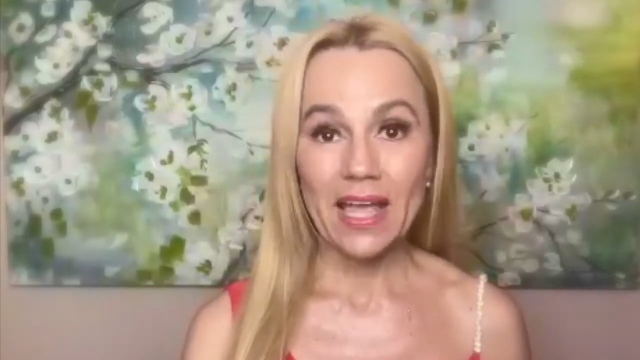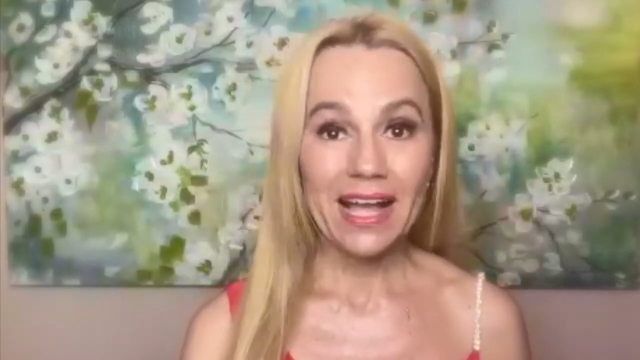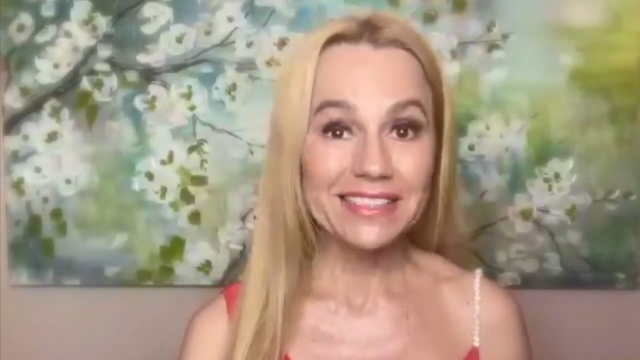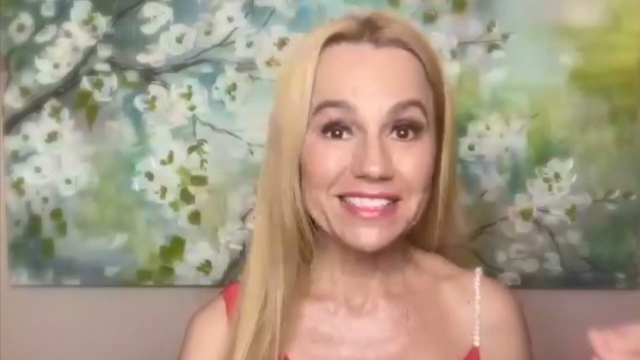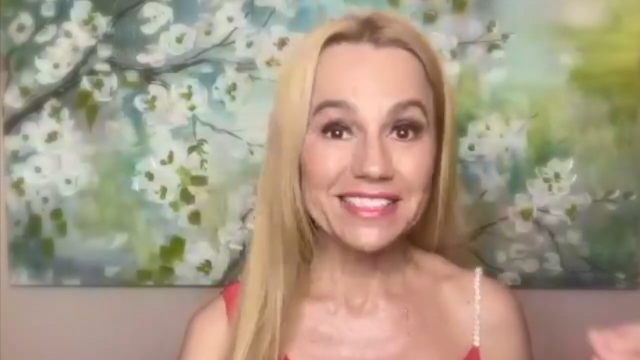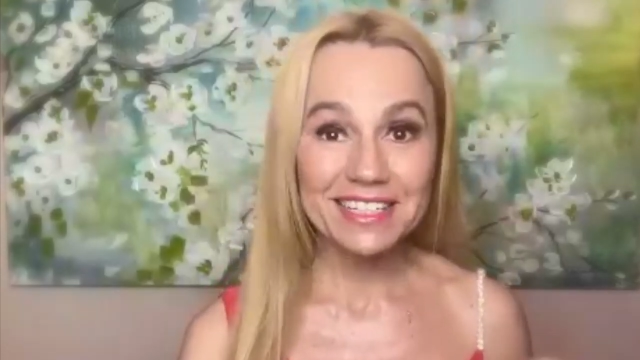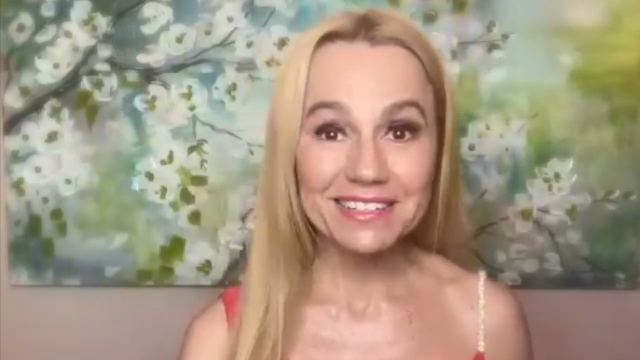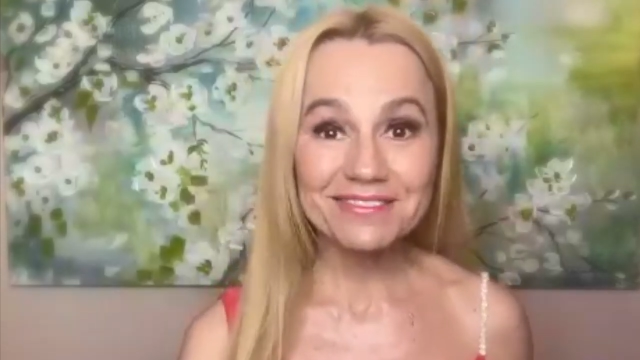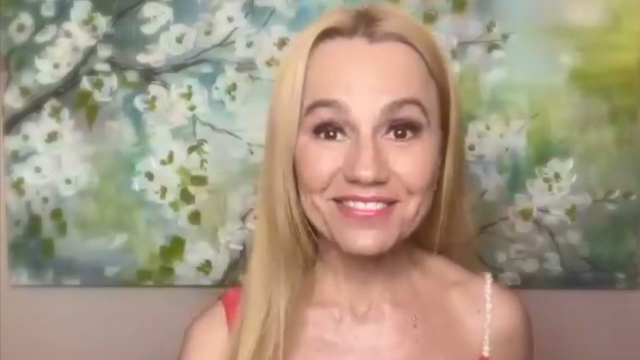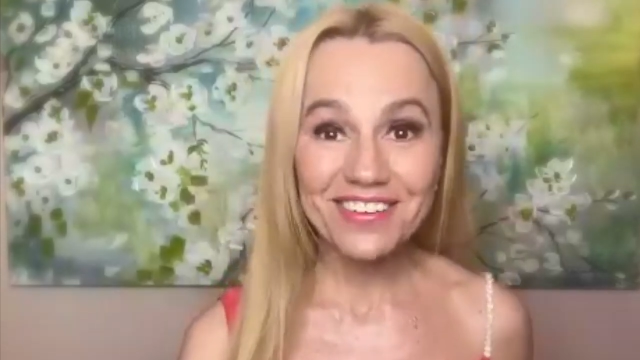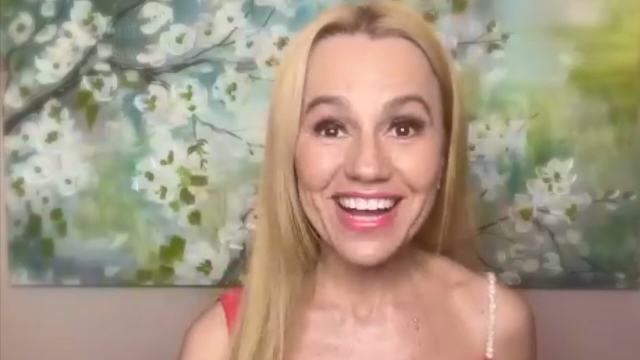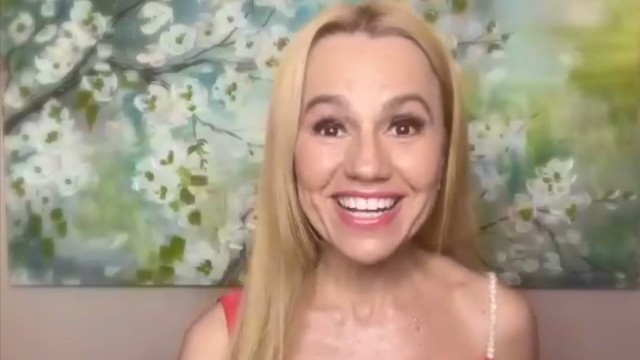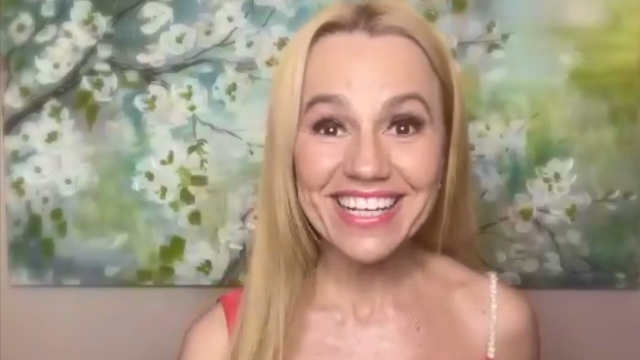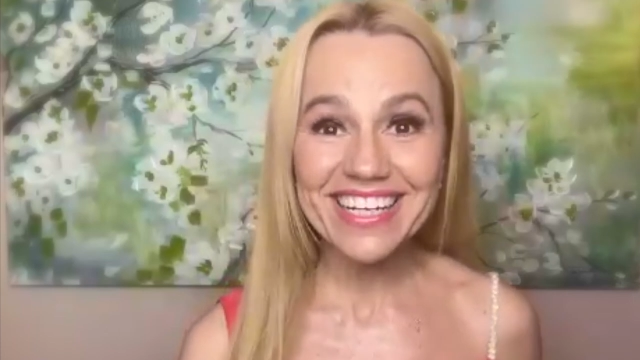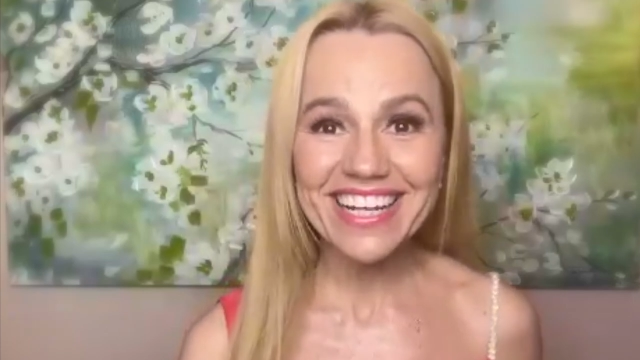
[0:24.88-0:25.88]
Until
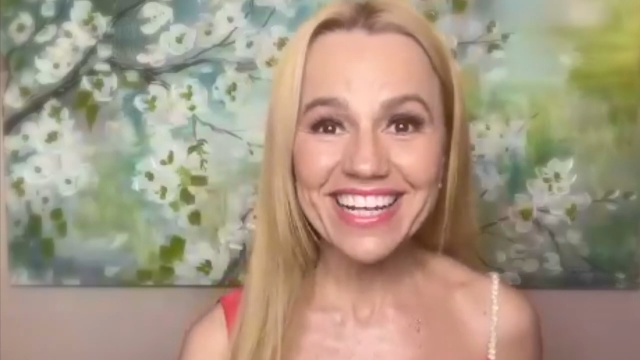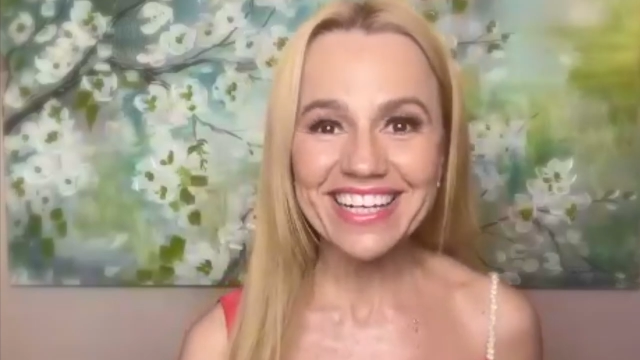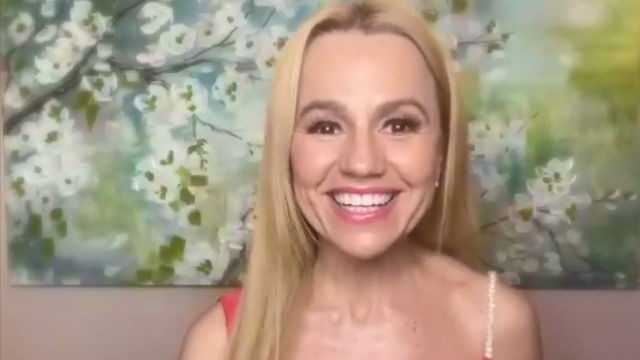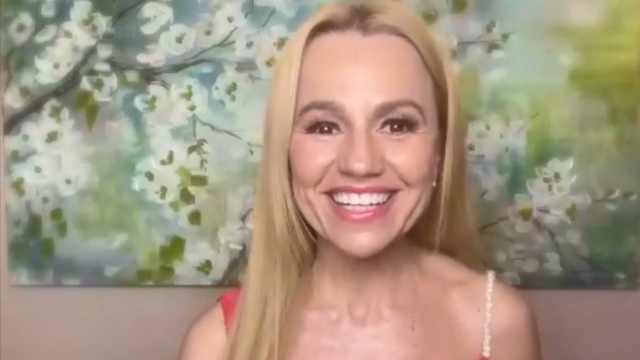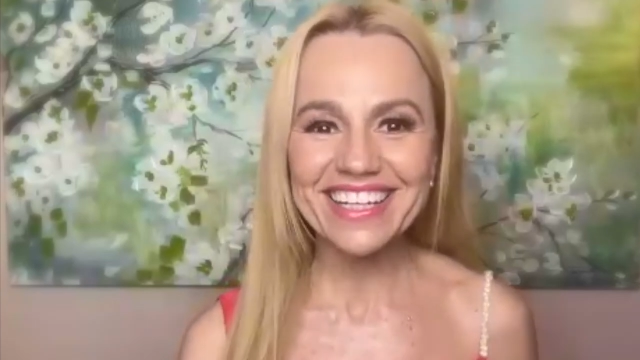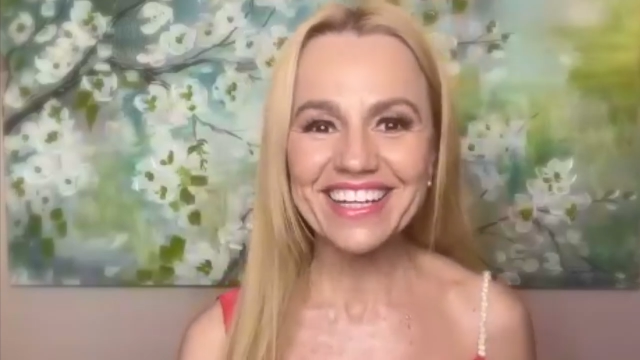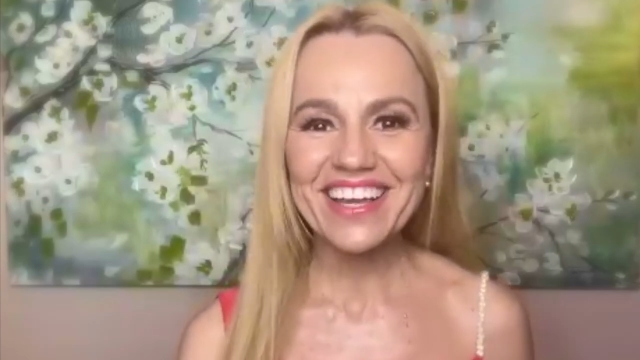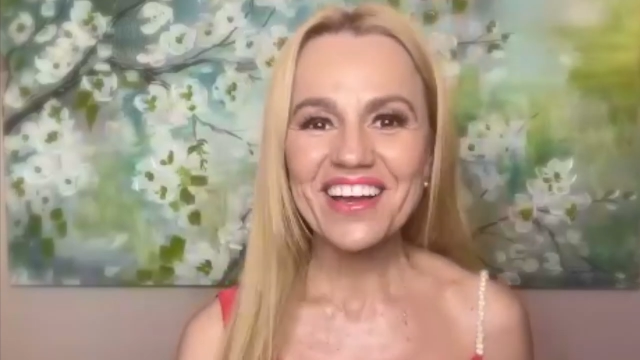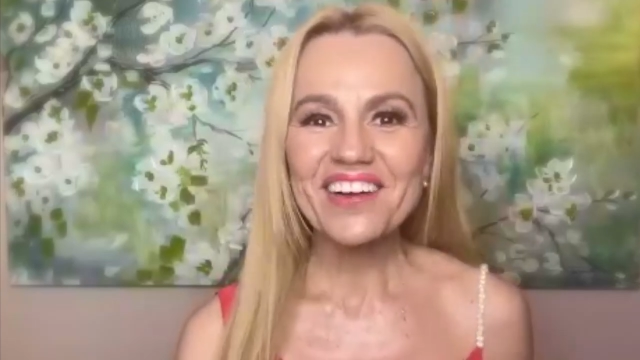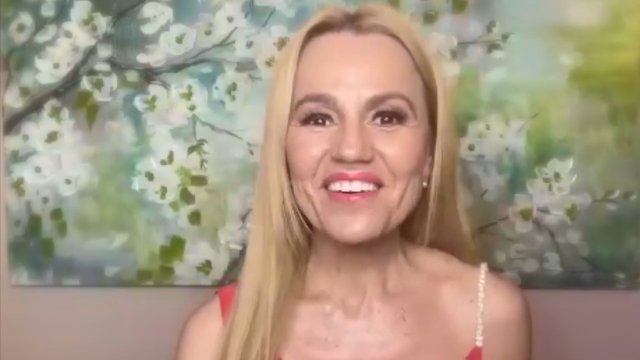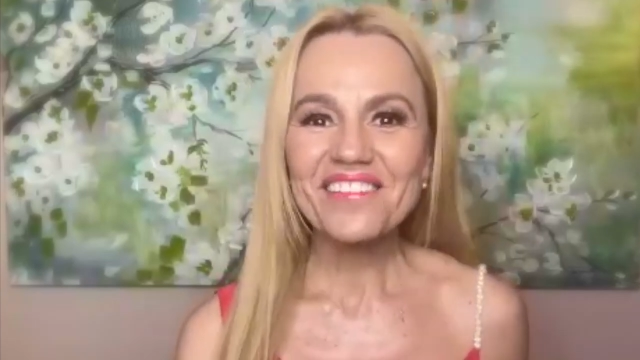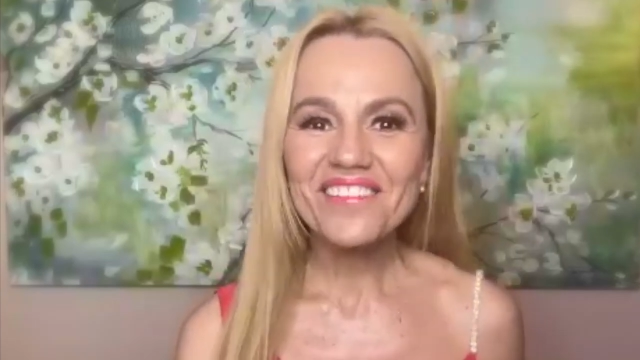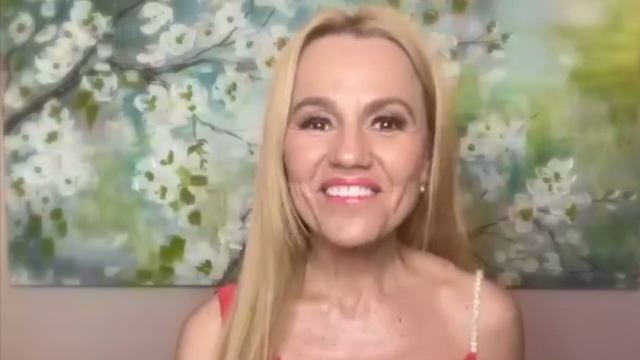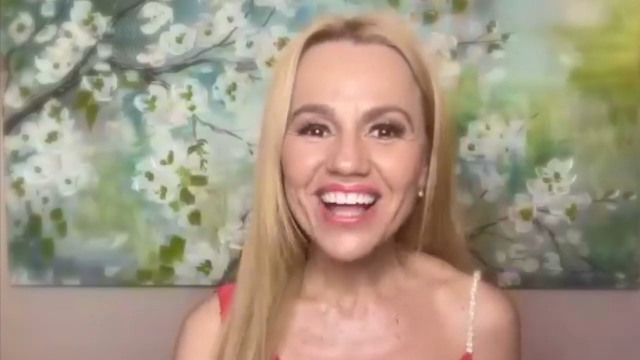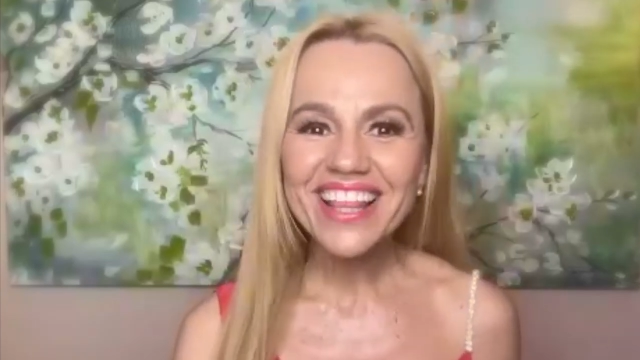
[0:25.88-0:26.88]
finally,
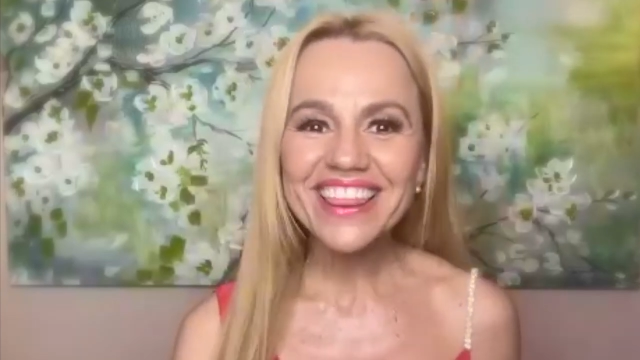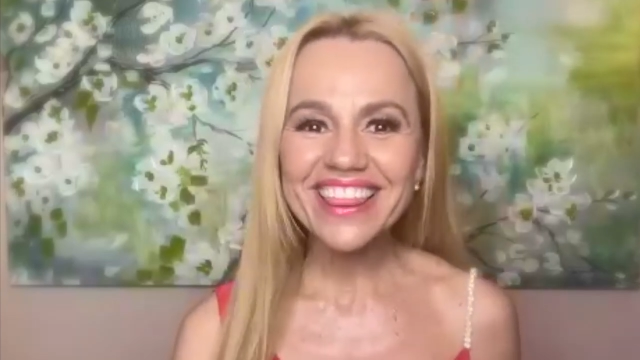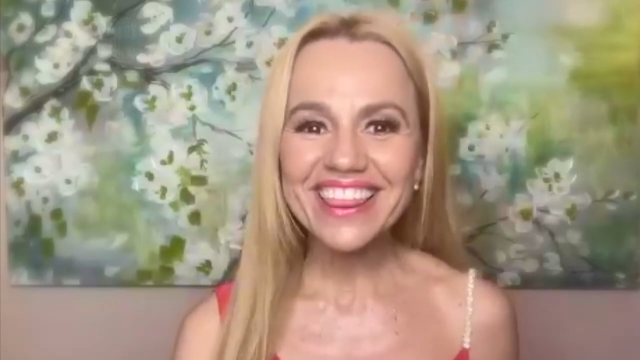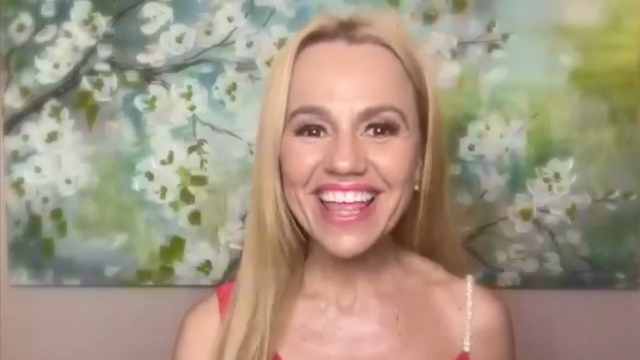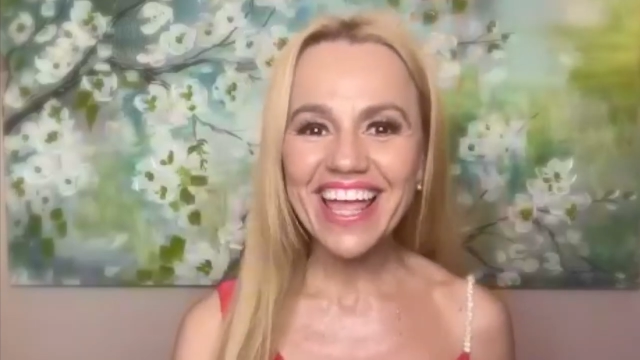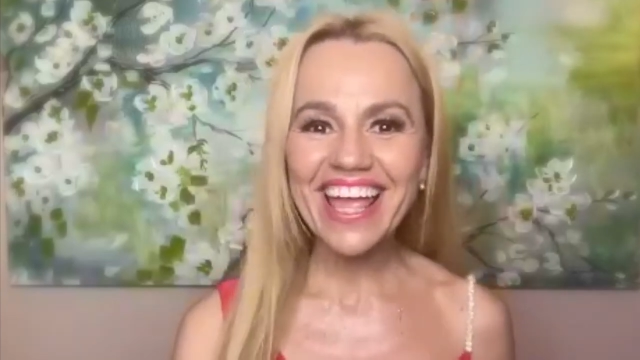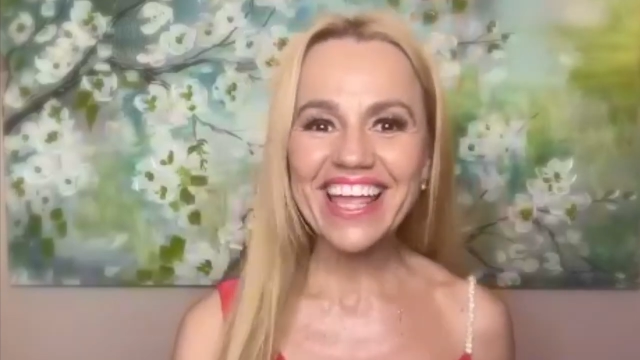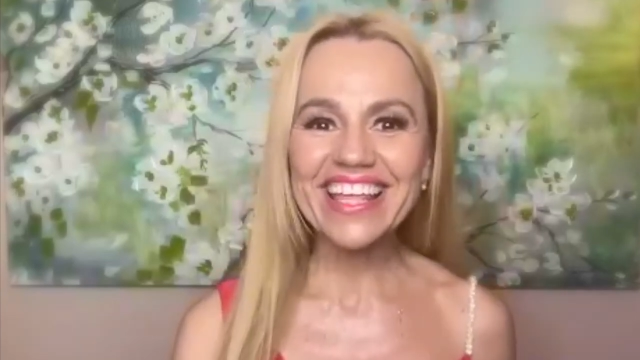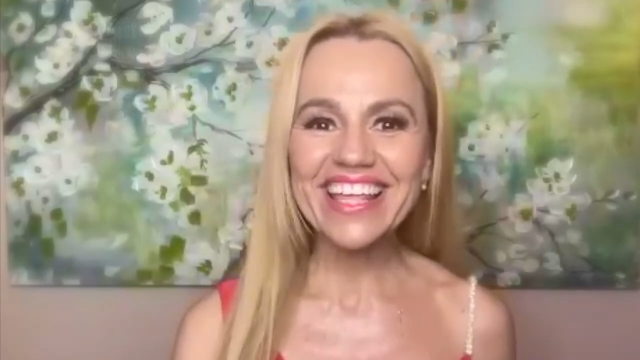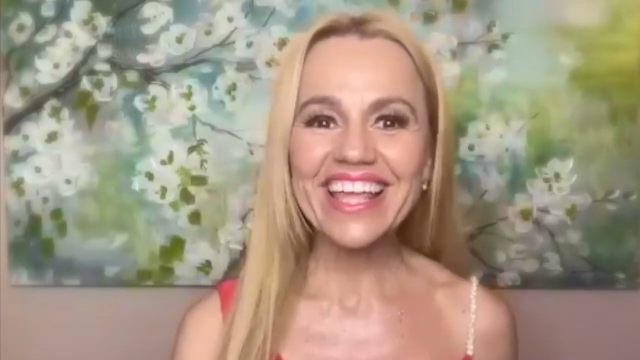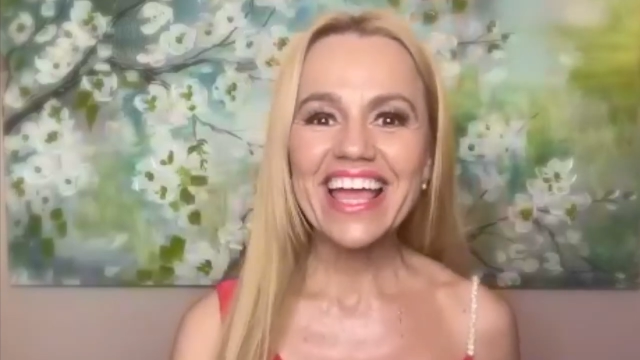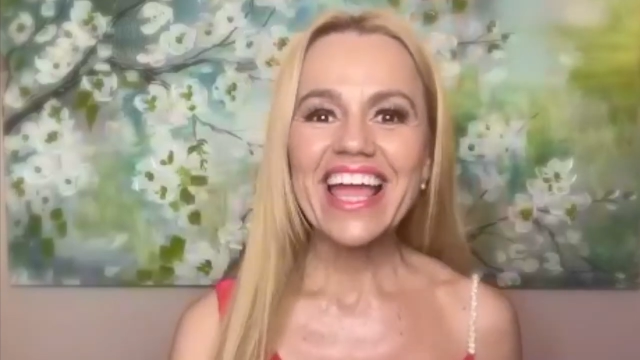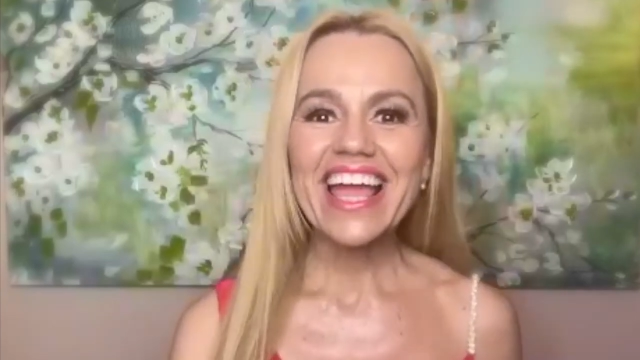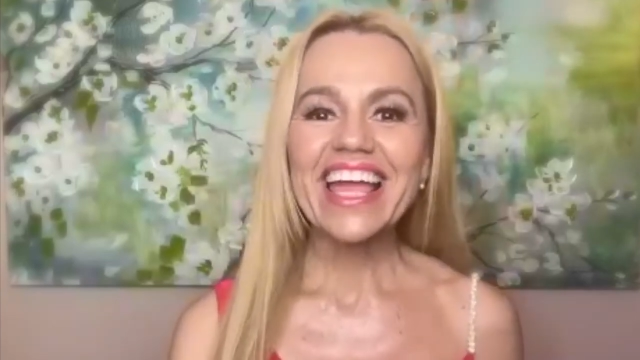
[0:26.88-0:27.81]
one day,